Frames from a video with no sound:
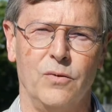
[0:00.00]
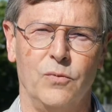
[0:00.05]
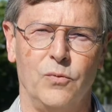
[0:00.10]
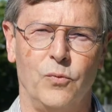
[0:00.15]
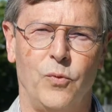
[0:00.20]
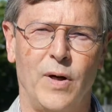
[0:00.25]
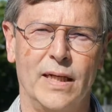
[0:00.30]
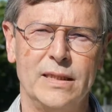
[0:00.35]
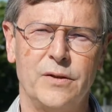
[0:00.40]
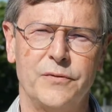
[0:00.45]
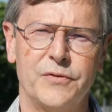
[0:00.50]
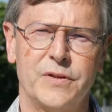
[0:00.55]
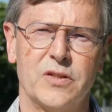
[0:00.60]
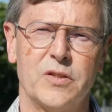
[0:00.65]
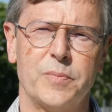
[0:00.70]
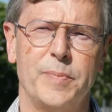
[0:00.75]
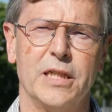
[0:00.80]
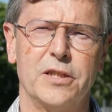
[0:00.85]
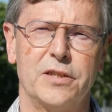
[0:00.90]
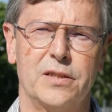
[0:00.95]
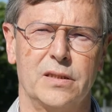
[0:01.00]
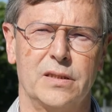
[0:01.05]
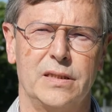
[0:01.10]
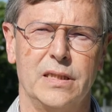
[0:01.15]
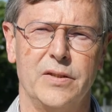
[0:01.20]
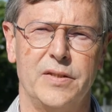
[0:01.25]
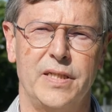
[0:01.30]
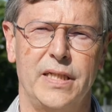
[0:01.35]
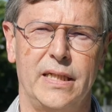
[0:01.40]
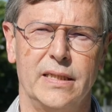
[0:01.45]
One of the
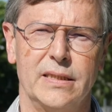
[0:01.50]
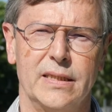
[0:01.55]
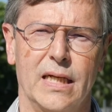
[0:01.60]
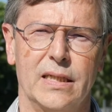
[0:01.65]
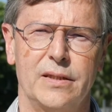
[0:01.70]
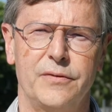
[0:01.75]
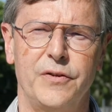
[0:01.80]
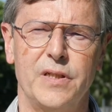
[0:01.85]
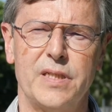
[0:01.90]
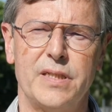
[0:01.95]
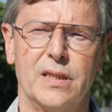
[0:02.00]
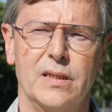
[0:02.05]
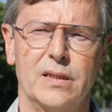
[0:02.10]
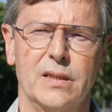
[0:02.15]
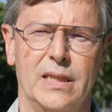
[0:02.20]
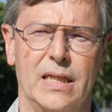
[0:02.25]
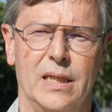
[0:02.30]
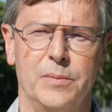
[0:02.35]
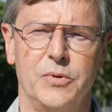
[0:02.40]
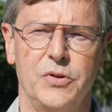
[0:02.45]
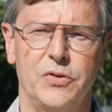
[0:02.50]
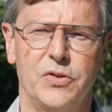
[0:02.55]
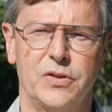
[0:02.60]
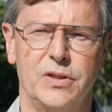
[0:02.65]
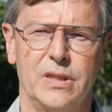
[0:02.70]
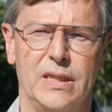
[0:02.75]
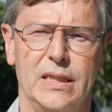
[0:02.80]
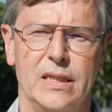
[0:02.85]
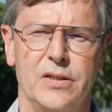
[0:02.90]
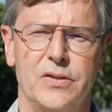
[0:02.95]
specialties here at Physical
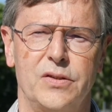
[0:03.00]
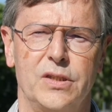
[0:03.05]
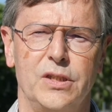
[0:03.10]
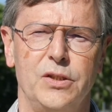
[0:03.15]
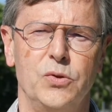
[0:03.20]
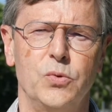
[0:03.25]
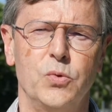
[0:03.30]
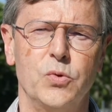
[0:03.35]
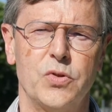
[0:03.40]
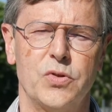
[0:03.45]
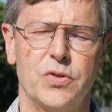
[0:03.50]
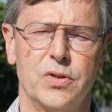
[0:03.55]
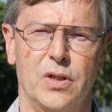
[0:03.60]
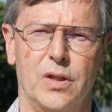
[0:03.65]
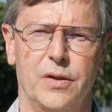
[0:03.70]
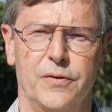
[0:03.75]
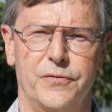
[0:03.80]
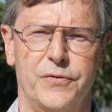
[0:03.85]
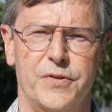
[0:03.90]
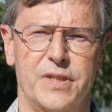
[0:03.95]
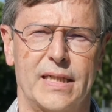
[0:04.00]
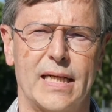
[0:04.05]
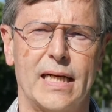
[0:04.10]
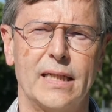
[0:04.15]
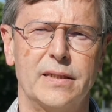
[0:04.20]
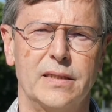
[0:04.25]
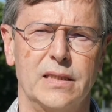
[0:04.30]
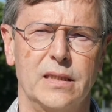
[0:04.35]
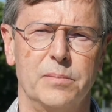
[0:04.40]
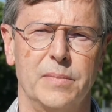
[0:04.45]
Chemistry is the use of
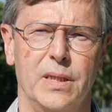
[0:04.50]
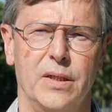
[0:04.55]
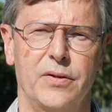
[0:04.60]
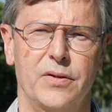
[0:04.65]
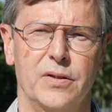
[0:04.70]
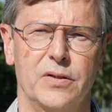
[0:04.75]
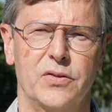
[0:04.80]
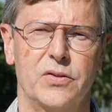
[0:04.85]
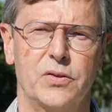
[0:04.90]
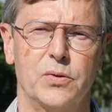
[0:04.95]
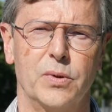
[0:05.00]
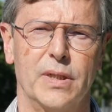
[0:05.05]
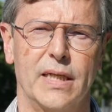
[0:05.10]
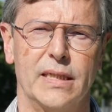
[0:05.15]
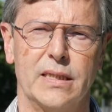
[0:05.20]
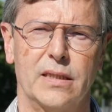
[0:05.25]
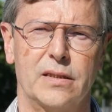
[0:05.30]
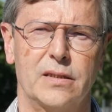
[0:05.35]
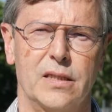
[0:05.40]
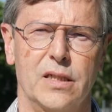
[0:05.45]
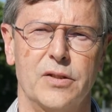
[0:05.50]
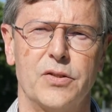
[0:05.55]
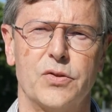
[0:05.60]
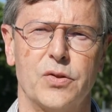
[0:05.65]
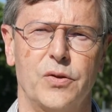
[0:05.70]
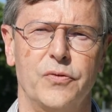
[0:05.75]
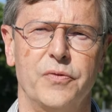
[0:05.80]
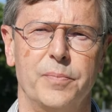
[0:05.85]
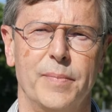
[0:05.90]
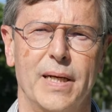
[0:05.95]
scattering methods to characterize
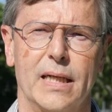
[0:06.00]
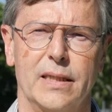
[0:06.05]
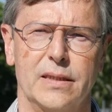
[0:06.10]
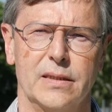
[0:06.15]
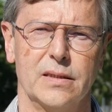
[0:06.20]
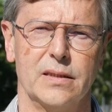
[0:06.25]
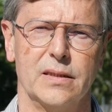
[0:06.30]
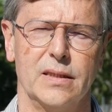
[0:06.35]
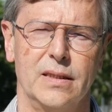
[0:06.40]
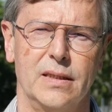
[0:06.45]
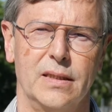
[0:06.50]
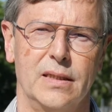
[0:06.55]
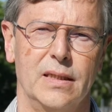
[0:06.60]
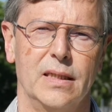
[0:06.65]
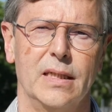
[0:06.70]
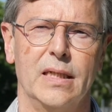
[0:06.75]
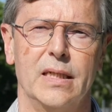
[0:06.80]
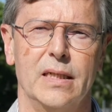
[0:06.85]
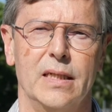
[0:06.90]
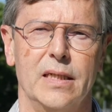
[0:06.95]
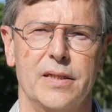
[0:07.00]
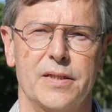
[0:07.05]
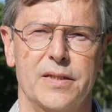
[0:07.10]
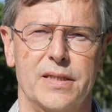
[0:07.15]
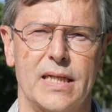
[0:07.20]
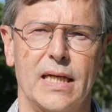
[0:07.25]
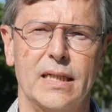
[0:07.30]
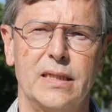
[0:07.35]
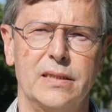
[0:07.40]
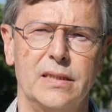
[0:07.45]
soft matter.
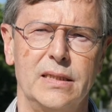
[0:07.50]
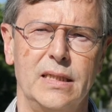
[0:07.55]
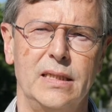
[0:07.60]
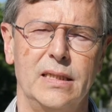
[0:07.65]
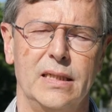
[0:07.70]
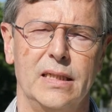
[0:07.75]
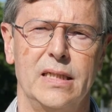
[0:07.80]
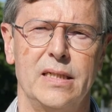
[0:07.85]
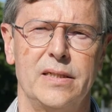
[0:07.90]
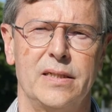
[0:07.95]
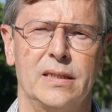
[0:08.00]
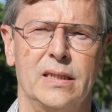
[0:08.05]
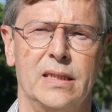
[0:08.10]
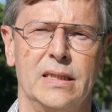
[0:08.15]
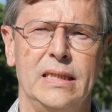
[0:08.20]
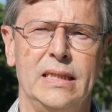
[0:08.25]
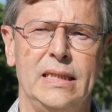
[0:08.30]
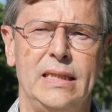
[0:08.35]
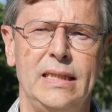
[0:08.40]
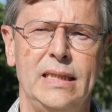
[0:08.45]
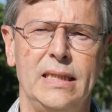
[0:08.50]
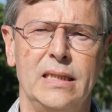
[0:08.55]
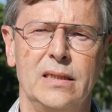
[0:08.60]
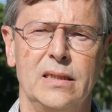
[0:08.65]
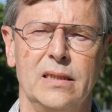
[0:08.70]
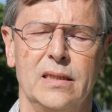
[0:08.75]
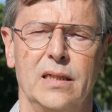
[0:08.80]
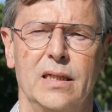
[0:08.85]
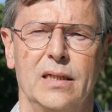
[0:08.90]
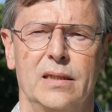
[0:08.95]
Scattering is an
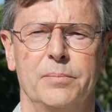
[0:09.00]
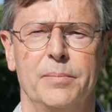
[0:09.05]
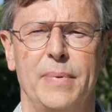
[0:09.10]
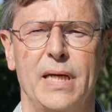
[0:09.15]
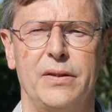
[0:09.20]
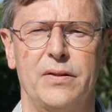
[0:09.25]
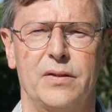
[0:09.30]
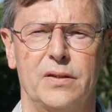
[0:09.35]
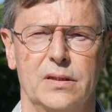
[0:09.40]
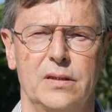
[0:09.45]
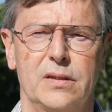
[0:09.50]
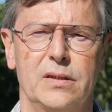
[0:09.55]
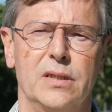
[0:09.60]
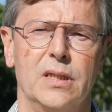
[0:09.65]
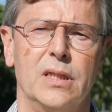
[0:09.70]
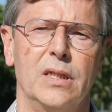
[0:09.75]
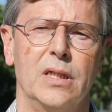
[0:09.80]
ideal method